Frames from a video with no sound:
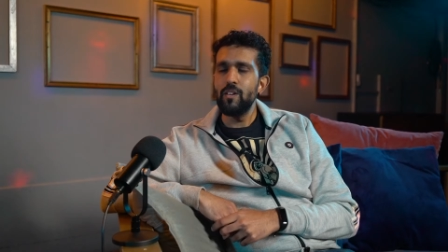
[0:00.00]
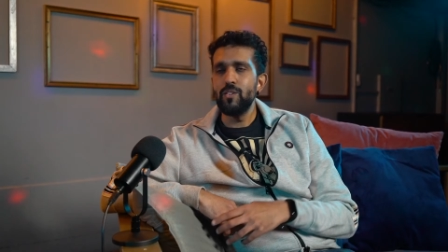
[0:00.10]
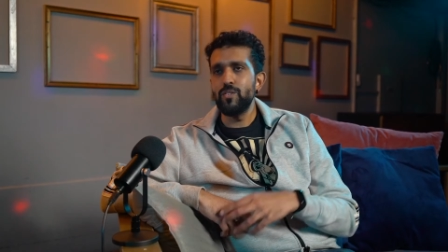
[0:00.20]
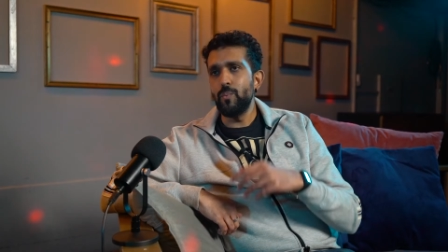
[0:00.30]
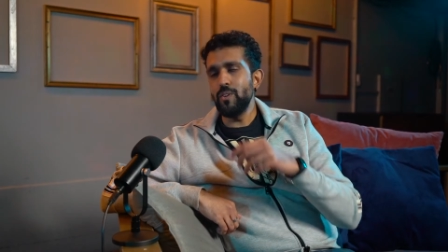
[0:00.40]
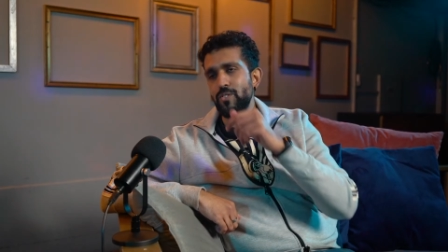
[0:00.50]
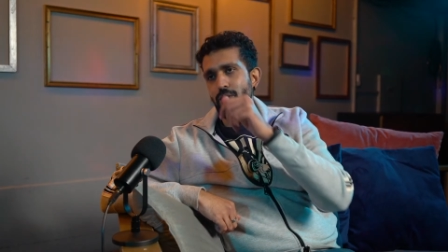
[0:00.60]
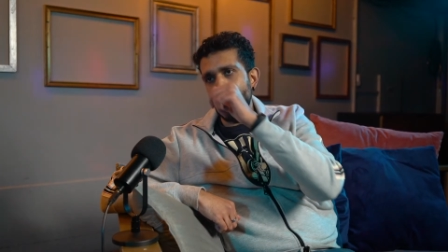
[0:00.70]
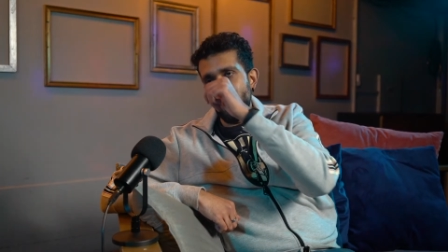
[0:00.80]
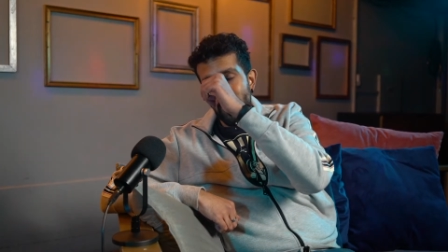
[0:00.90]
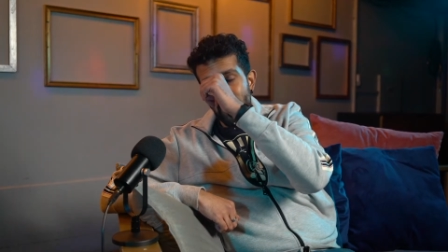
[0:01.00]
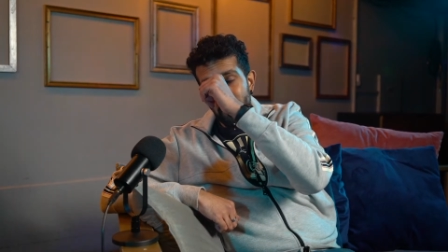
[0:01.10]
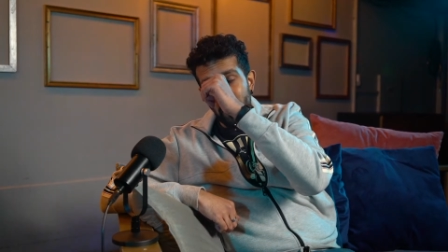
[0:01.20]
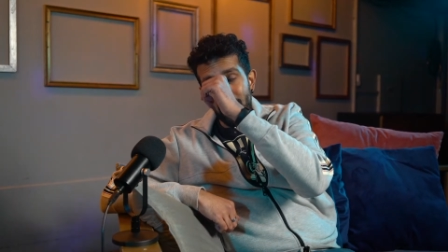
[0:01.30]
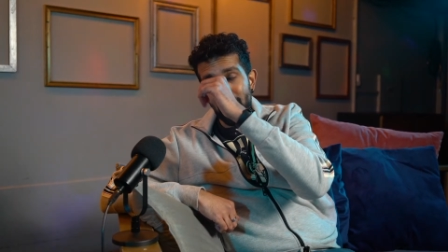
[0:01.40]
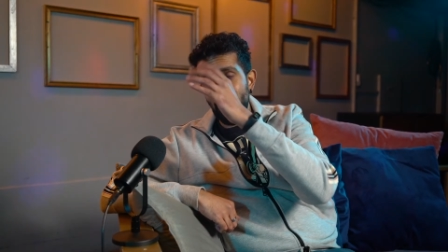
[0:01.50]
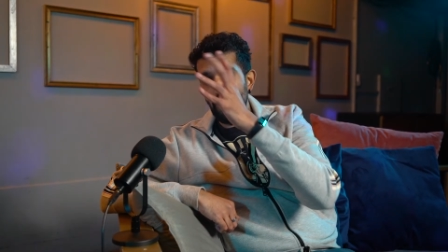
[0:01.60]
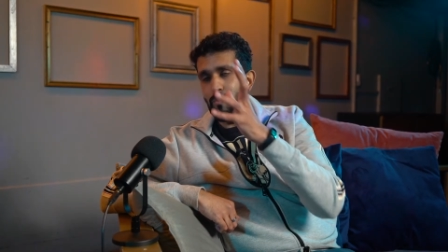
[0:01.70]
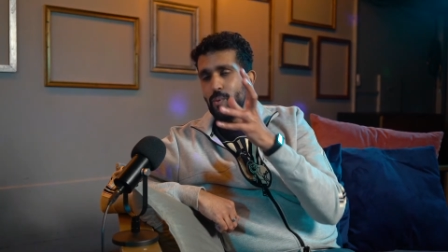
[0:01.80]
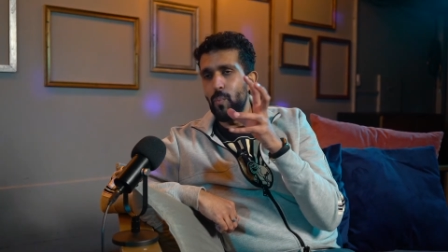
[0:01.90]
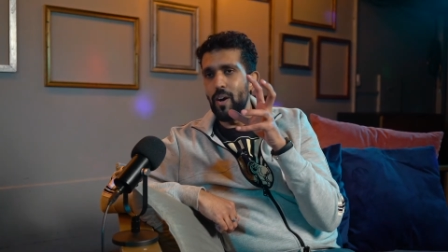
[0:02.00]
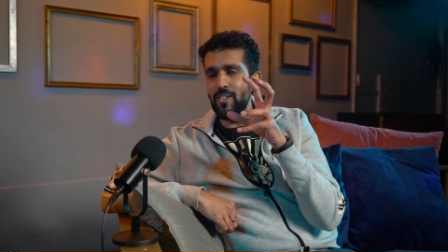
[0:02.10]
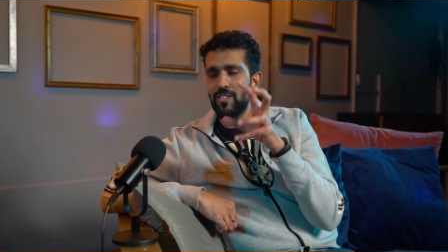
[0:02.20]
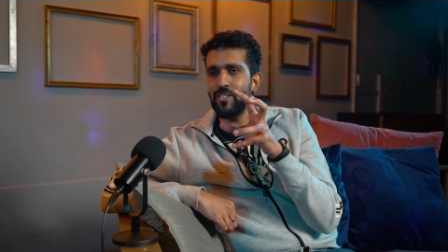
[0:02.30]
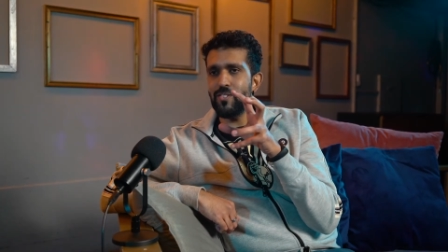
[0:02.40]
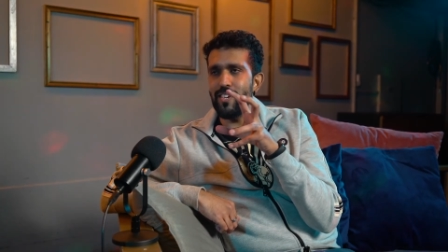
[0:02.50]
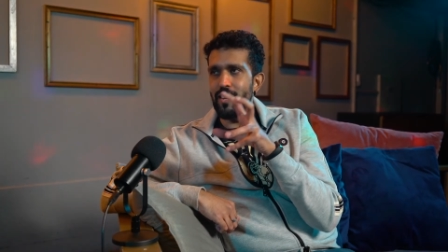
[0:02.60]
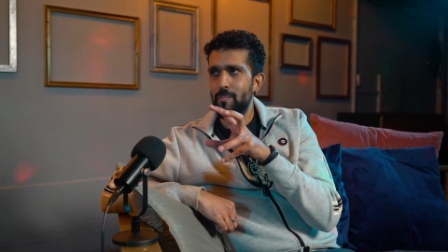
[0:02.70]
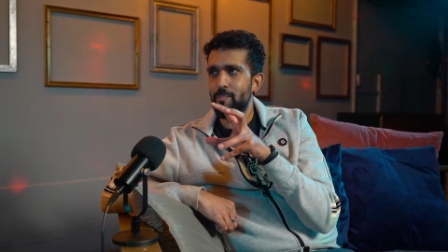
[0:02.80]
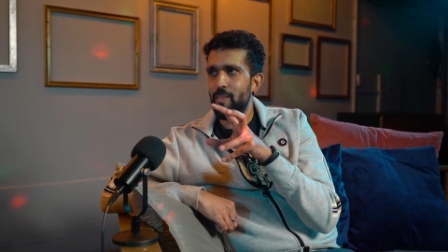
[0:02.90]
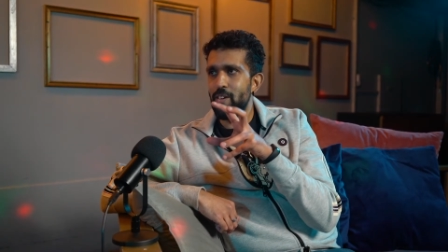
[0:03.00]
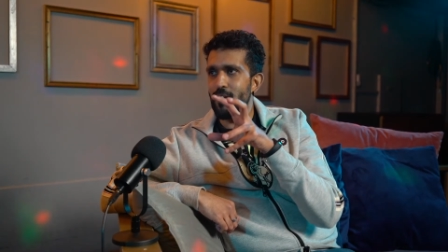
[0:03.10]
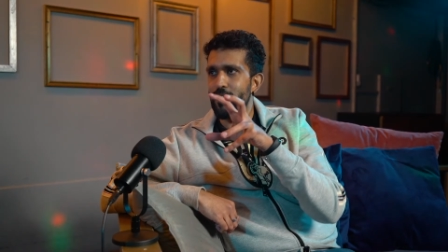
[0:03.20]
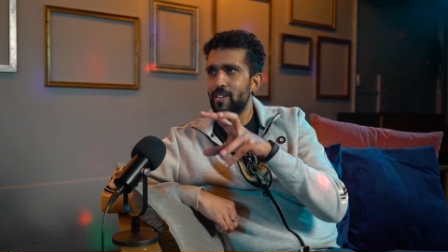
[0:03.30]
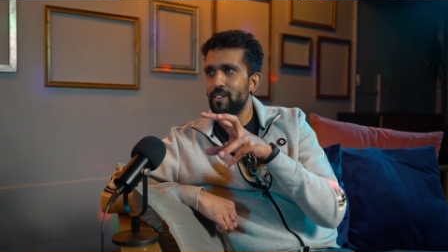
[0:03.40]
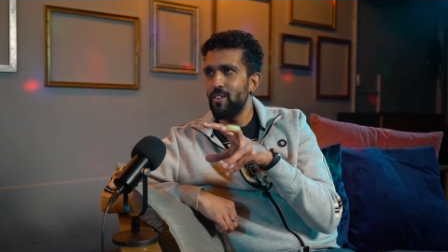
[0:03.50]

So what's the what's probably the, the worst setup that you can think